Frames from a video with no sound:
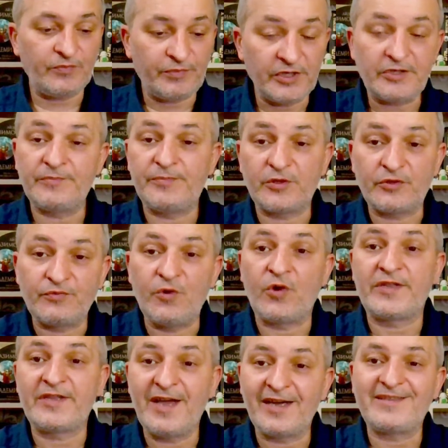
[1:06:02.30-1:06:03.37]
peacekeepers were
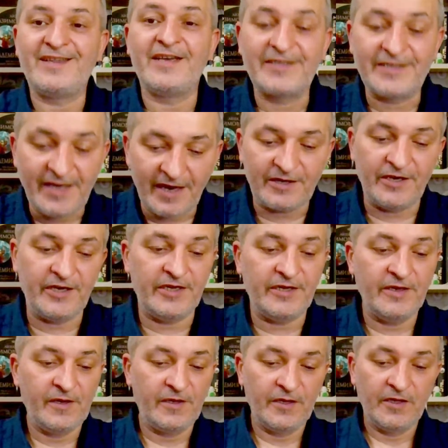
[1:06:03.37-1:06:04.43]
attacked exactly
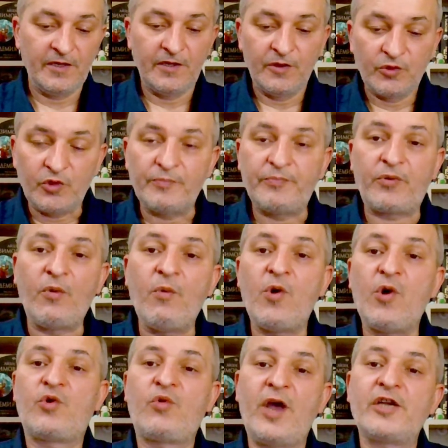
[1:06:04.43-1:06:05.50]
to
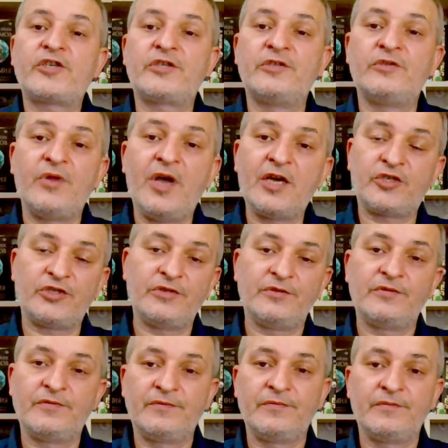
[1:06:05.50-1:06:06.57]
provoke Russia on action,
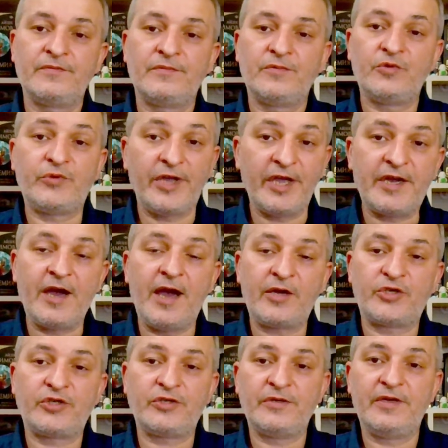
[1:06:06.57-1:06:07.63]
to take
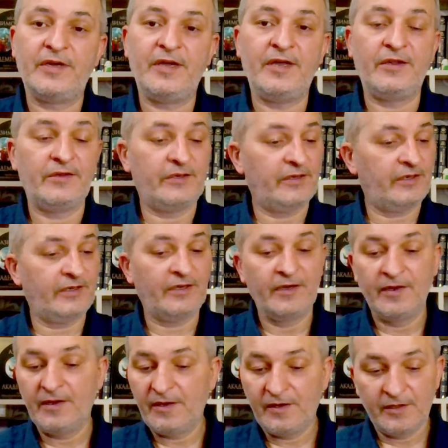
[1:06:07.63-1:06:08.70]
action. And
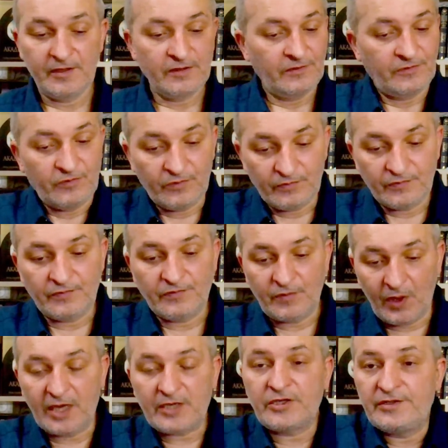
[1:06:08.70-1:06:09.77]

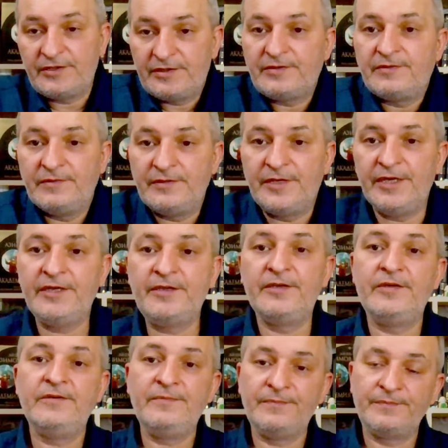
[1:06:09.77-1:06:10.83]
Russia
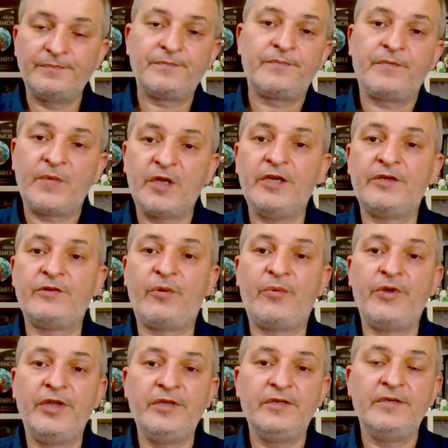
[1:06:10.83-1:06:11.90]
did
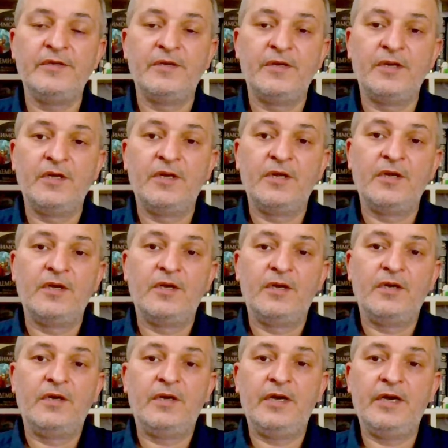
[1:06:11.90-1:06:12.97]
intervene,
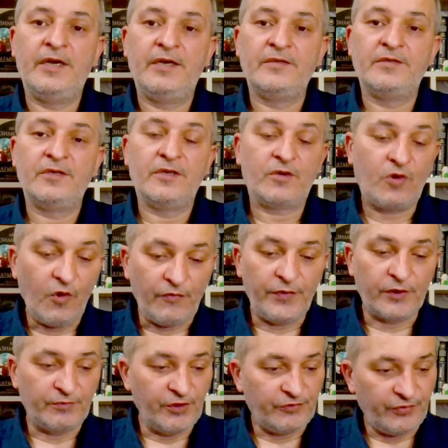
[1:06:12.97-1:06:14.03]
and
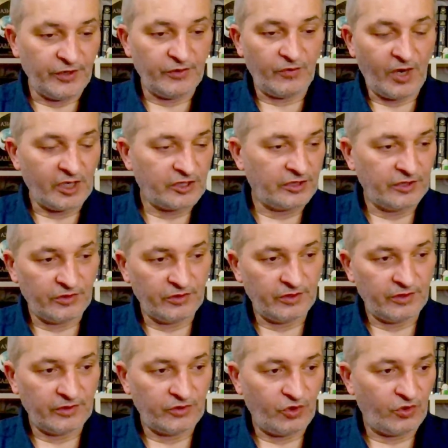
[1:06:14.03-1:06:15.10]
conflict between Russia
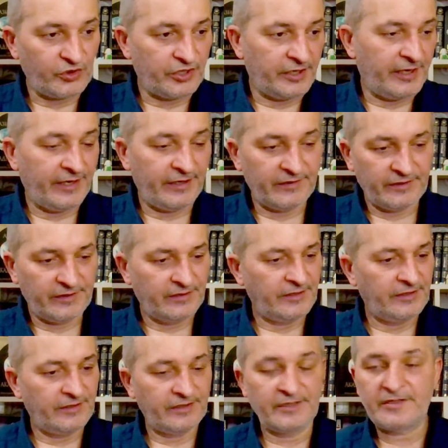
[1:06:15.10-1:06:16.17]
and Georgia and
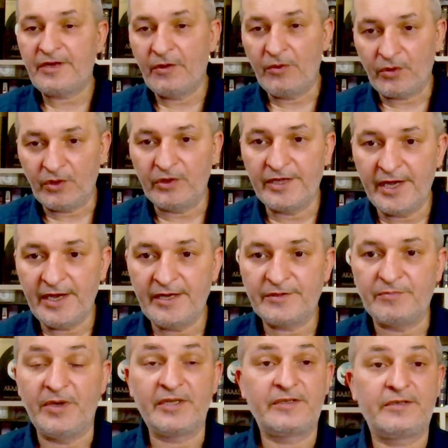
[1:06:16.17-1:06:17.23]
in several days.
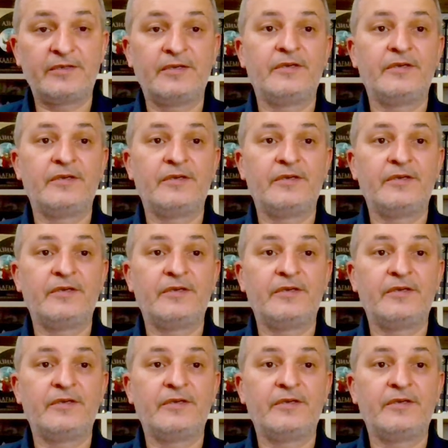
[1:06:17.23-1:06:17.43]
But